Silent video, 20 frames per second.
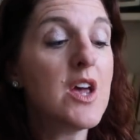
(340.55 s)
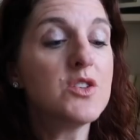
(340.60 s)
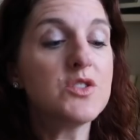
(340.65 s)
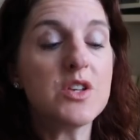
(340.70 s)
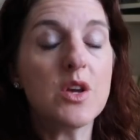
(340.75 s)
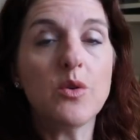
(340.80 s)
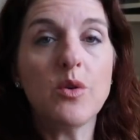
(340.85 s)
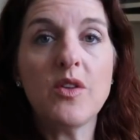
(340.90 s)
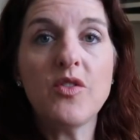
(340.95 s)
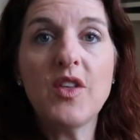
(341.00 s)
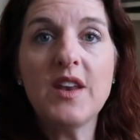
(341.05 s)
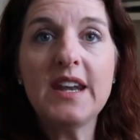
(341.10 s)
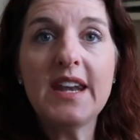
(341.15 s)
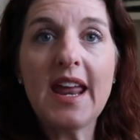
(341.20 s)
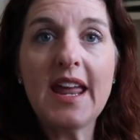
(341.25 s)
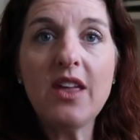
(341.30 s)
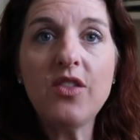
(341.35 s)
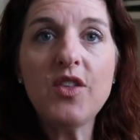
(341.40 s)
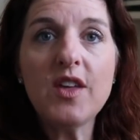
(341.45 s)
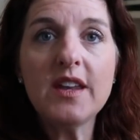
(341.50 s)
So the
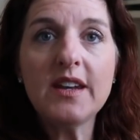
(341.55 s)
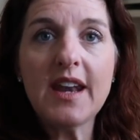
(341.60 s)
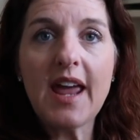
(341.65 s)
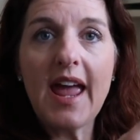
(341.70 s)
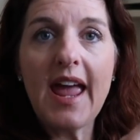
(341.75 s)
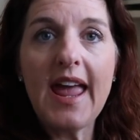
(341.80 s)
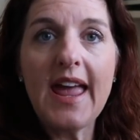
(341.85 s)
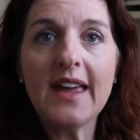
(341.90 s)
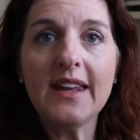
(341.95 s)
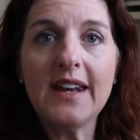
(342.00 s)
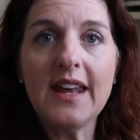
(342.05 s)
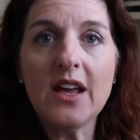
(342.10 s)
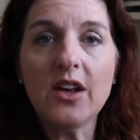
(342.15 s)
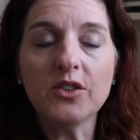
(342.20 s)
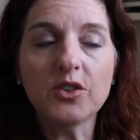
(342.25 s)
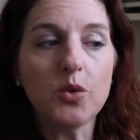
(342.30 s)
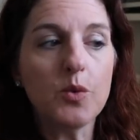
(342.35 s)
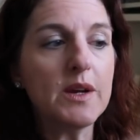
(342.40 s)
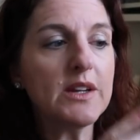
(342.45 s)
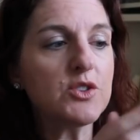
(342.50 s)
Nathan
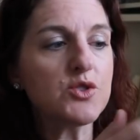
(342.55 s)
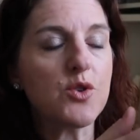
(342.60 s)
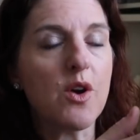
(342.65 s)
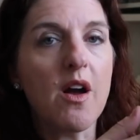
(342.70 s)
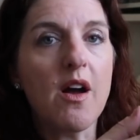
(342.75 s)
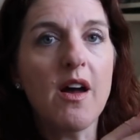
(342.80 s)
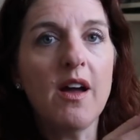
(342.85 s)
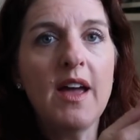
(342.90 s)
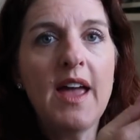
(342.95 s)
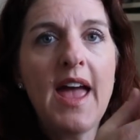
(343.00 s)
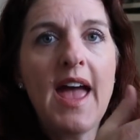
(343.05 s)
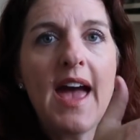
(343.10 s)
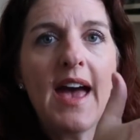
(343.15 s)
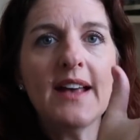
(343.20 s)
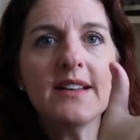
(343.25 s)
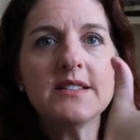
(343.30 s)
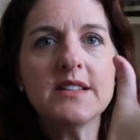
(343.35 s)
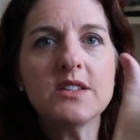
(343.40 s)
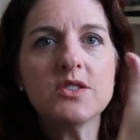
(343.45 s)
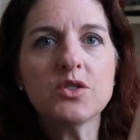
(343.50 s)
handheld quick draw
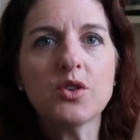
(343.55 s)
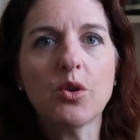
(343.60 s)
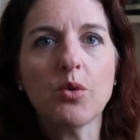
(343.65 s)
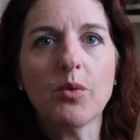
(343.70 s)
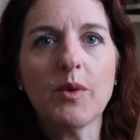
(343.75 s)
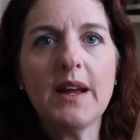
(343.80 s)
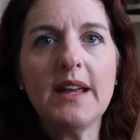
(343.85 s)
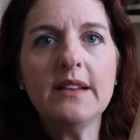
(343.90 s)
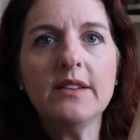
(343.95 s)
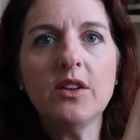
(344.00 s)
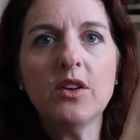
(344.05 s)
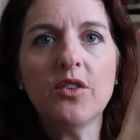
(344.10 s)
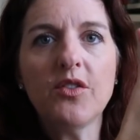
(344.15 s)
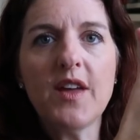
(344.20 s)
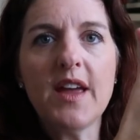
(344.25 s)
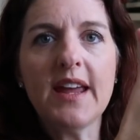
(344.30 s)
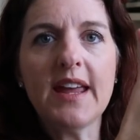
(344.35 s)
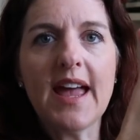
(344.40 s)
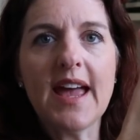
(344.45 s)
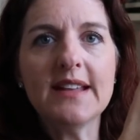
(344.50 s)
has this great little
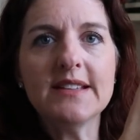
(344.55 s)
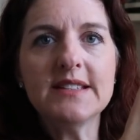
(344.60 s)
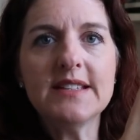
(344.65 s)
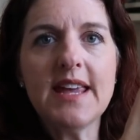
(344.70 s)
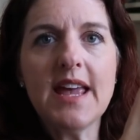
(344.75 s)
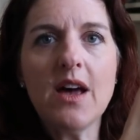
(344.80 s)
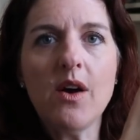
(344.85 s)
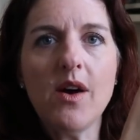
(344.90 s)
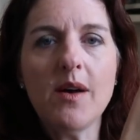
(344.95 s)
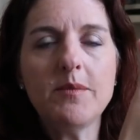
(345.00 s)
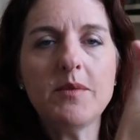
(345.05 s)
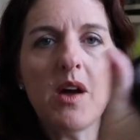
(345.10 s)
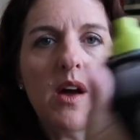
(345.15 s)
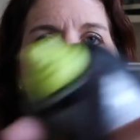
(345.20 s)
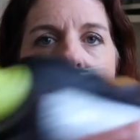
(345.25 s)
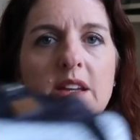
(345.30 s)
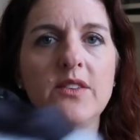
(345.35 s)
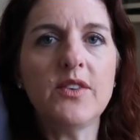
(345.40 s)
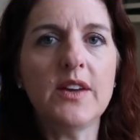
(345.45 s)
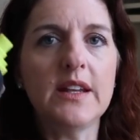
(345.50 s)
thing, and see how I'm
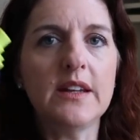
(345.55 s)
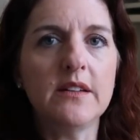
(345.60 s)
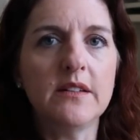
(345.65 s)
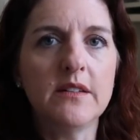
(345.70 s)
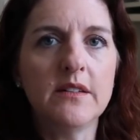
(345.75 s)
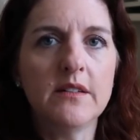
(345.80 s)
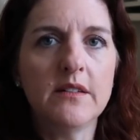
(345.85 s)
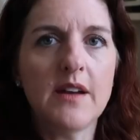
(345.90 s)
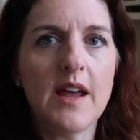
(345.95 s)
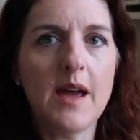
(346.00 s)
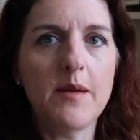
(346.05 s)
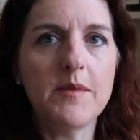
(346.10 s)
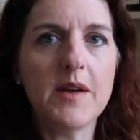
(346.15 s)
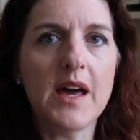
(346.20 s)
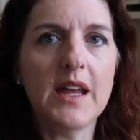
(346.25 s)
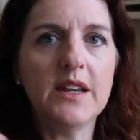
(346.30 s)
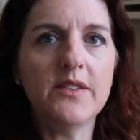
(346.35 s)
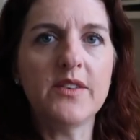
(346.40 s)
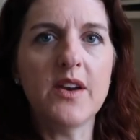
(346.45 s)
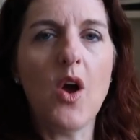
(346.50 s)
not even
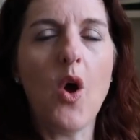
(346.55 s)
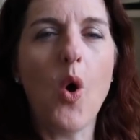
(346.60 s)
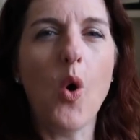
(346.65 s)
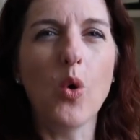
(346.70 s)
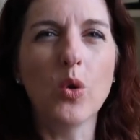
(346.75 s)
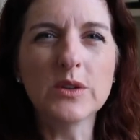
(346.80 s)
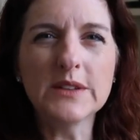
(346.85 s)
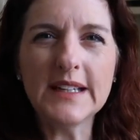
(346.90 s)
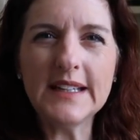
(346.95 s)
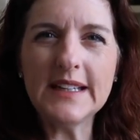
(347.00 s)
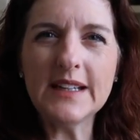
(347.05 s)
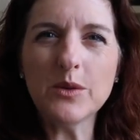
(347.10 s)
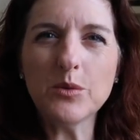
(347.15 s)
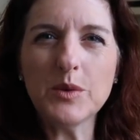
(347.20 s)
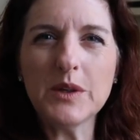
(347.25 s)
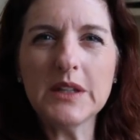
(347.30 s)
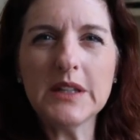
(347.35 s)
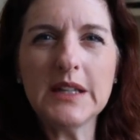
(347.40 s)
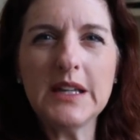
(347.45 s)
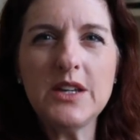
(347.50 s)
holding it
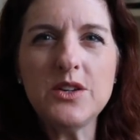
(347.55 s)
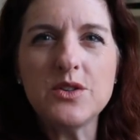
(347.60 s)
really.